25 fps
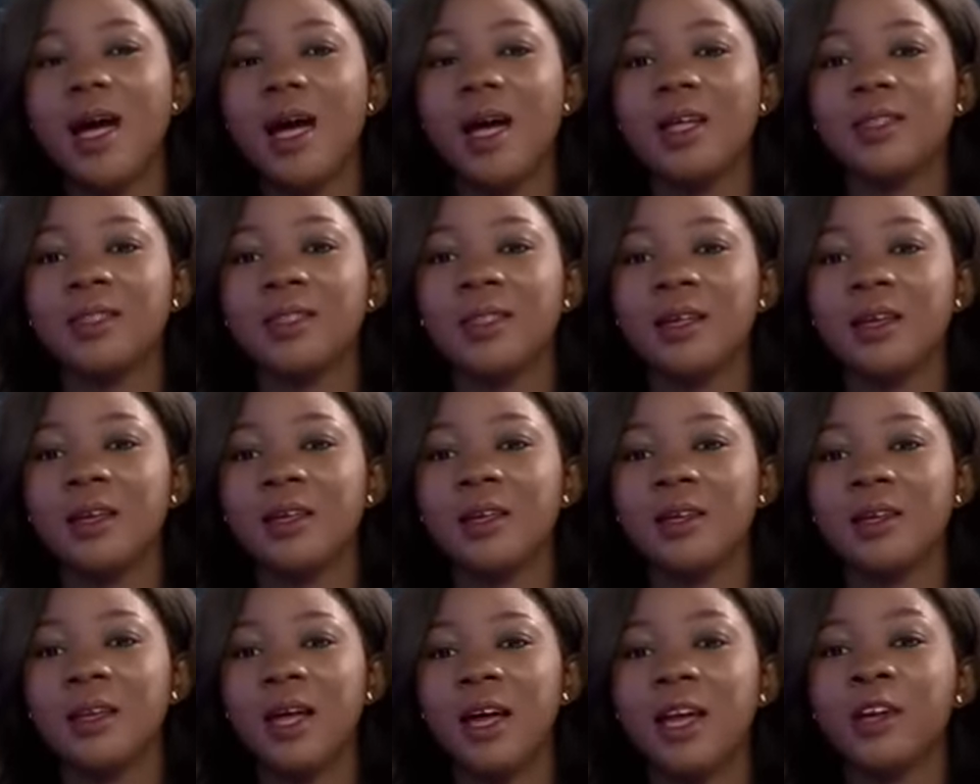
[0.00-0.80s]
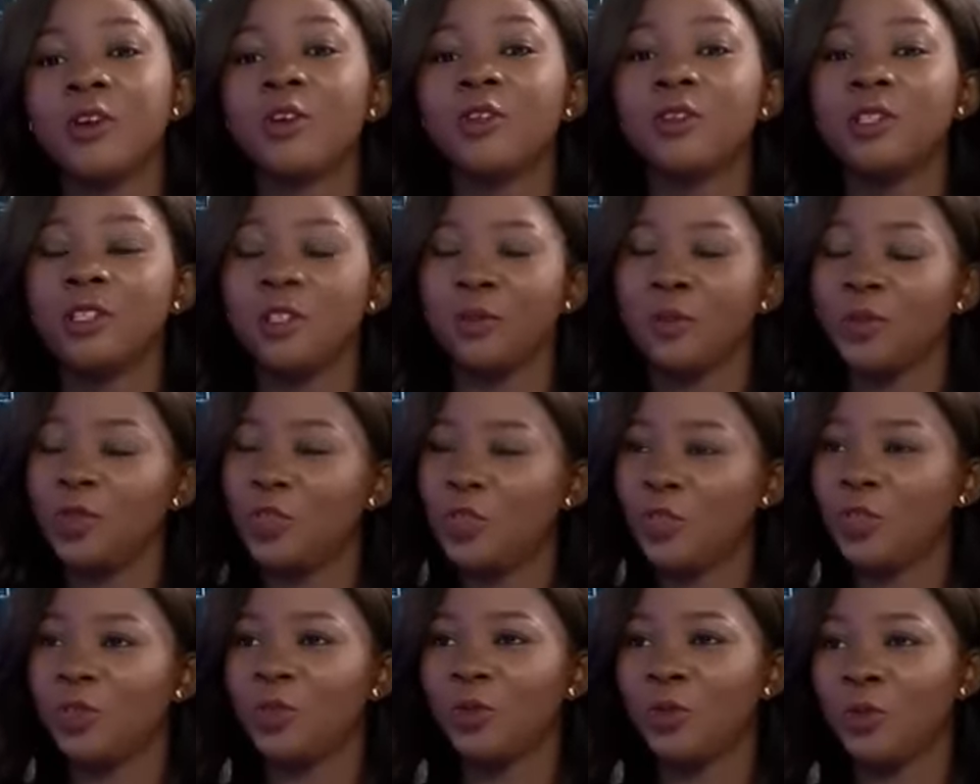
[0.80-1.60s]
And then I got
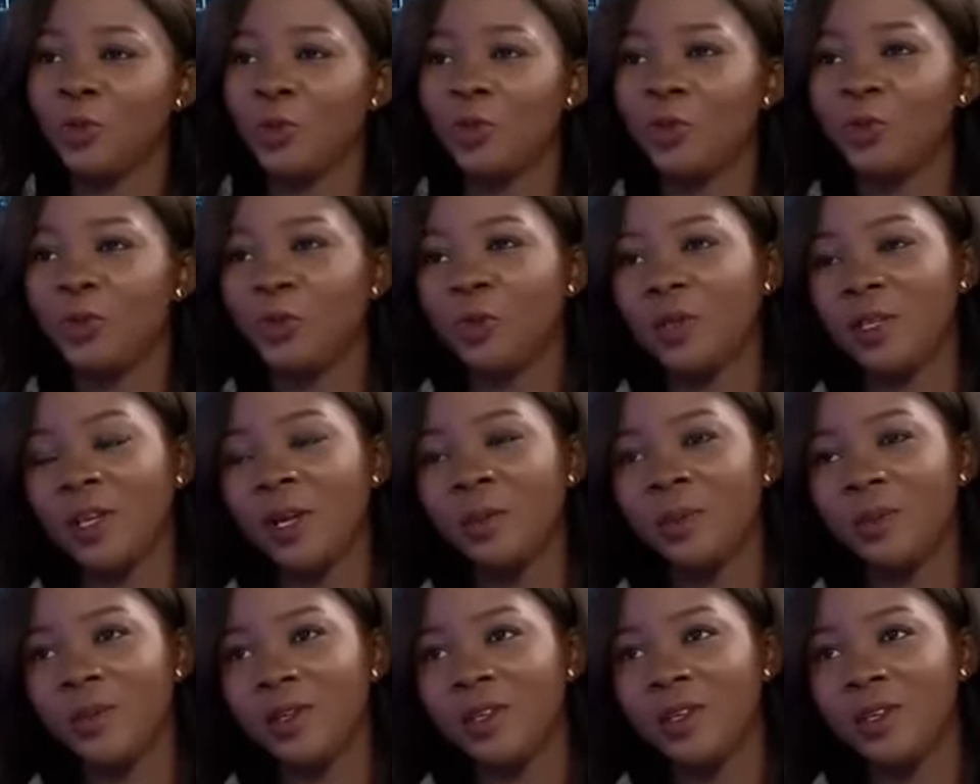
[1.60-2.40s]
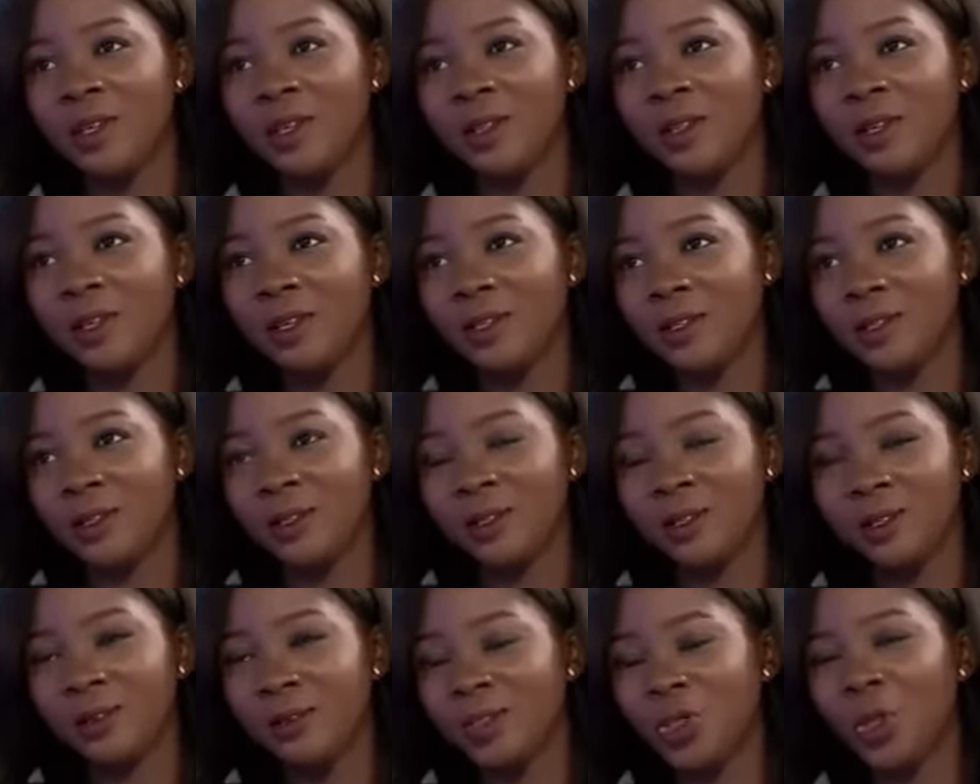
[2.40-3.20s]
admission to go do an MBA, and then
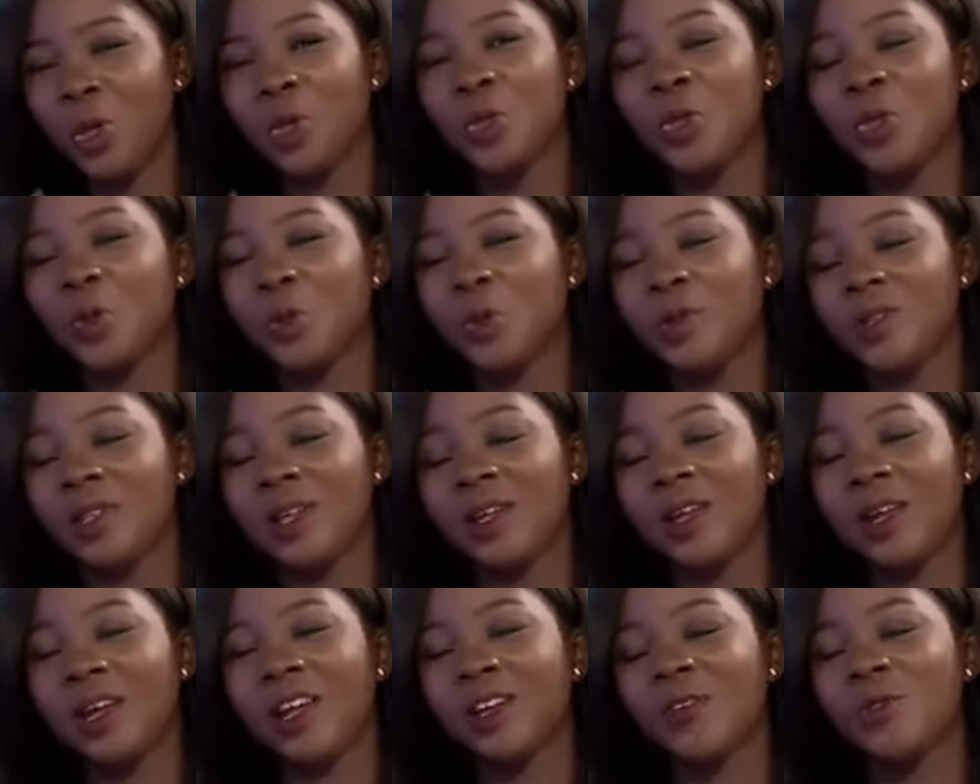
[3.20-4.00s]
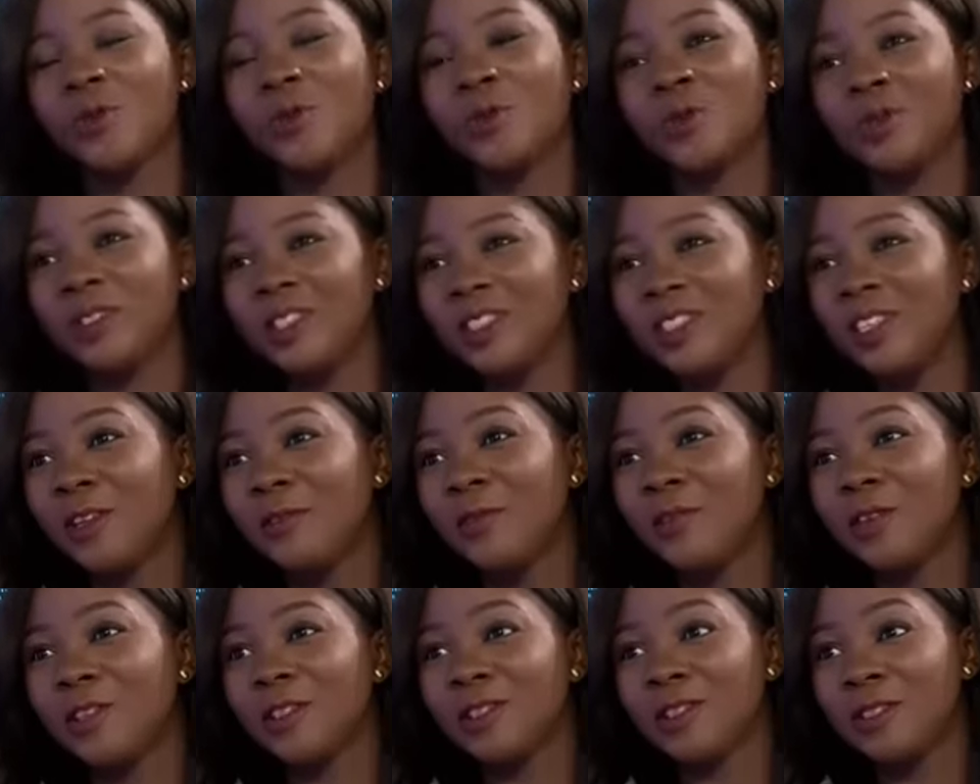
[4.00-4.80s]
it dawned on me that I had no
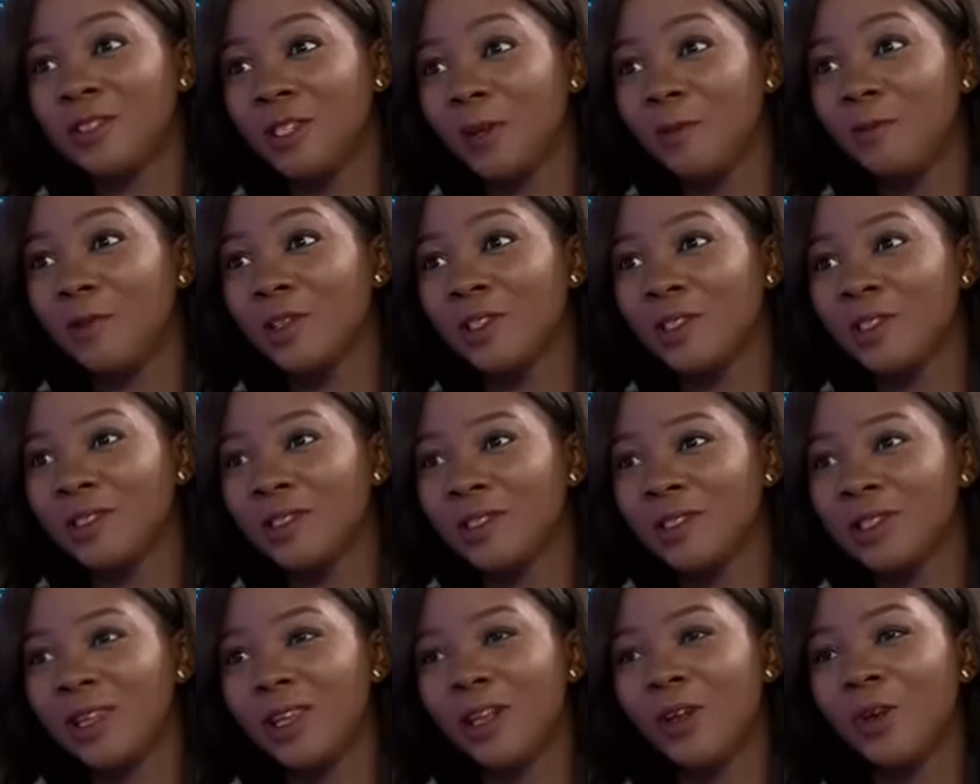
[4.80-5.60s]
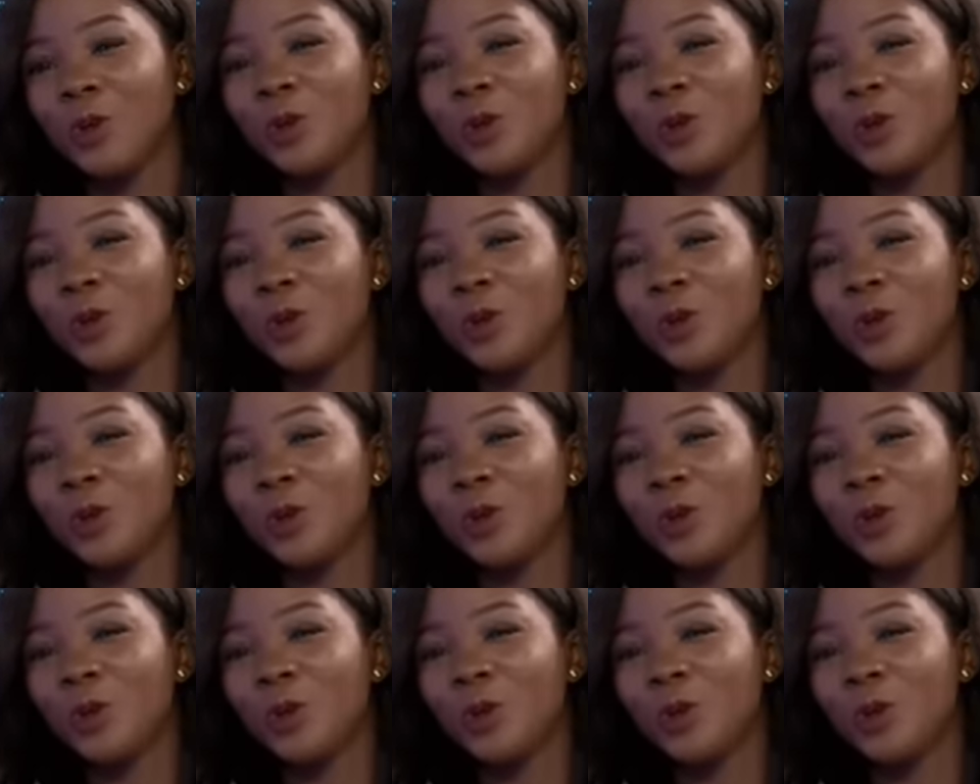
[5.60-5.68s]
significant savings.